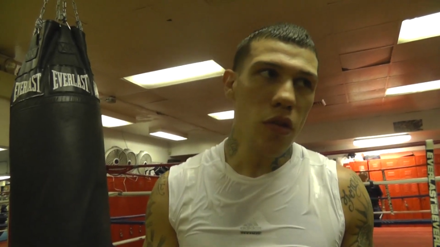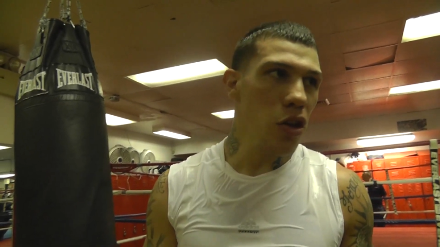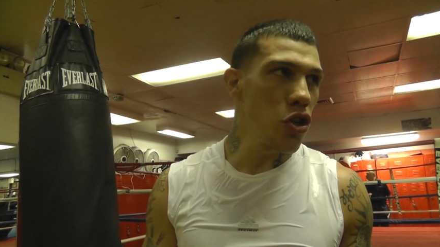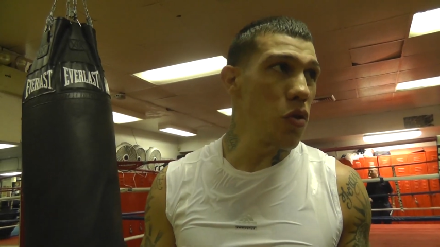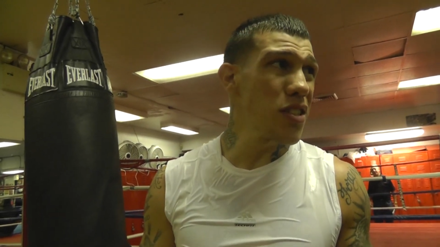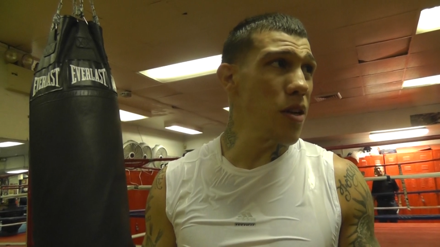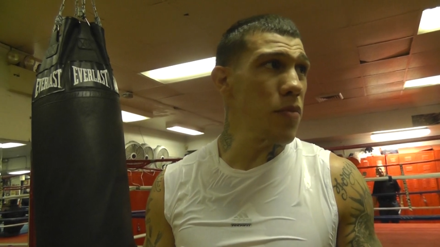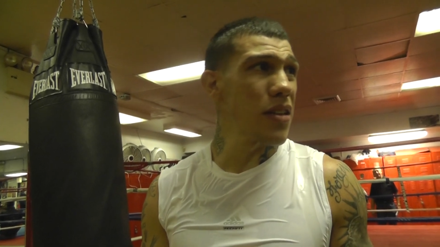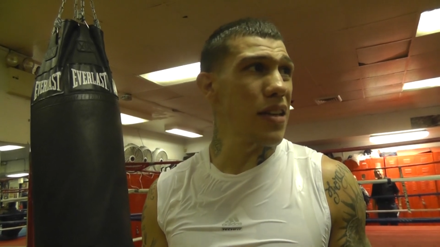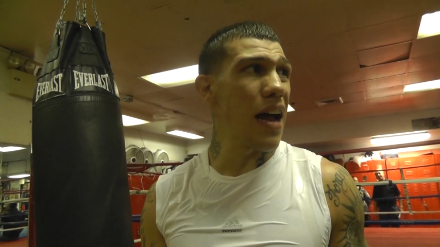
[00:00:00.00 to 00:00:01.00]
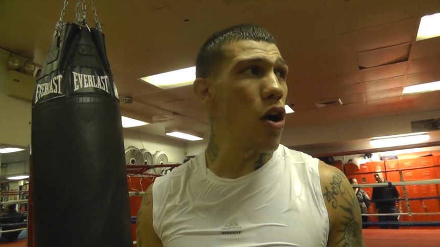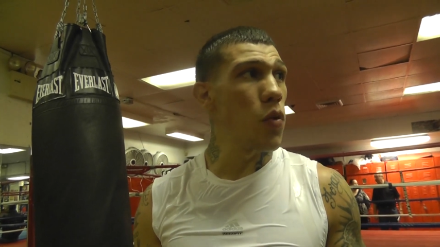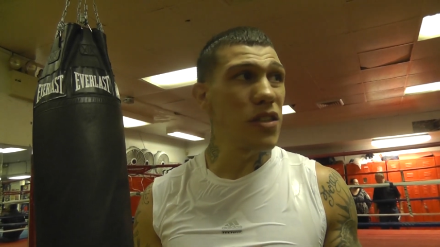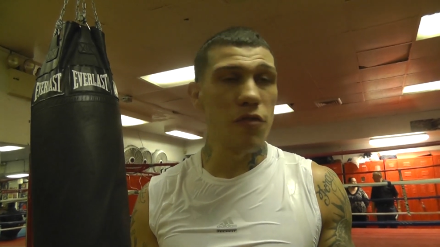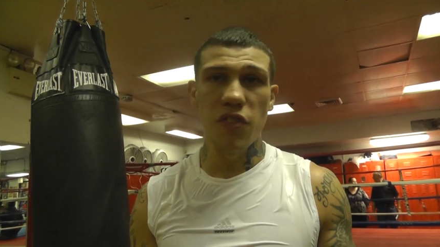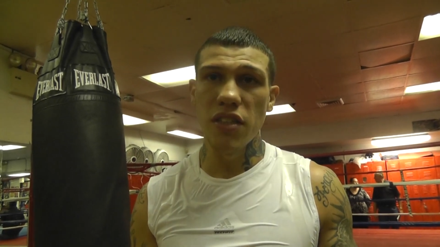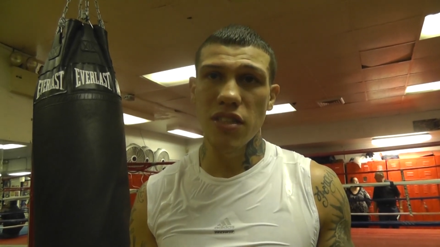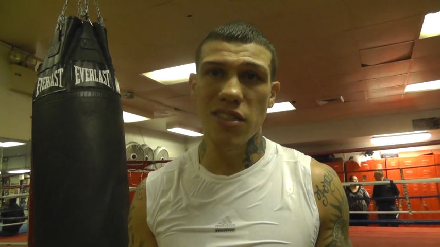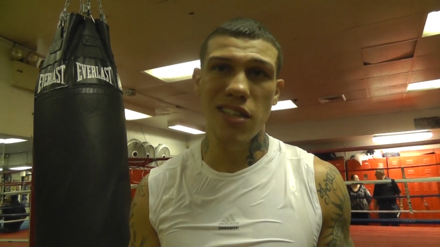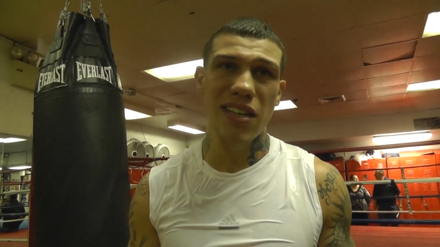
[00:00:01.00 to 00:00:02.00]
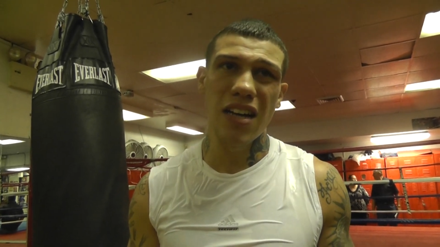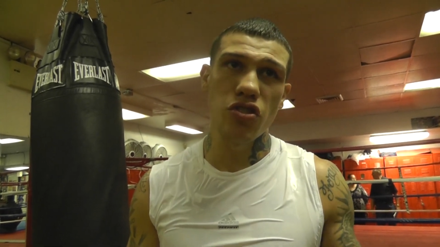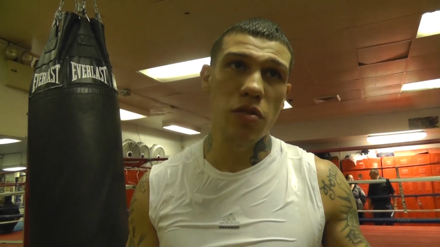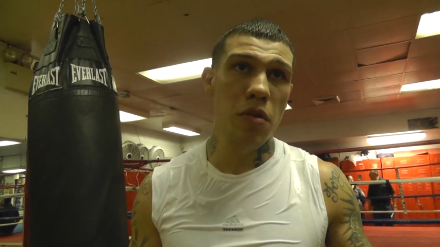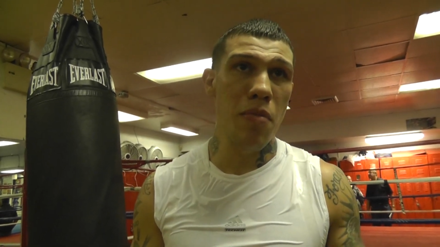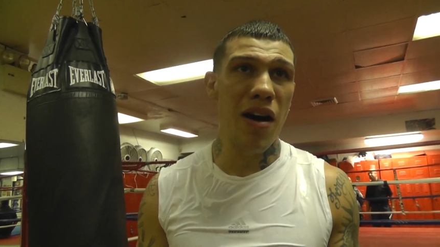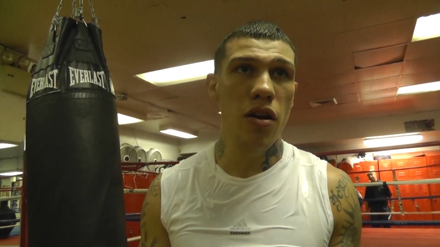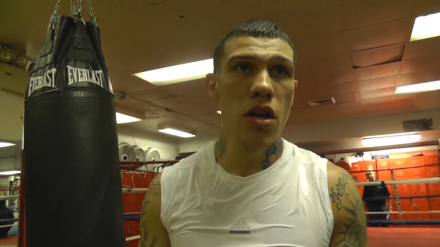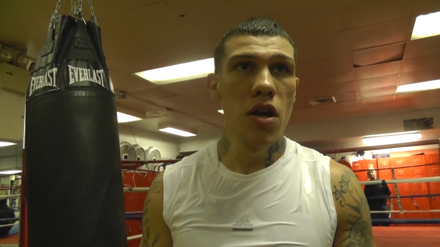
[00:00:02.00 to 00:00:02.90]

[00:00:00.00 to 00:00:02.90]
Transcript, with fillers: You know, it's something that I always envisioned, something I dreamed about.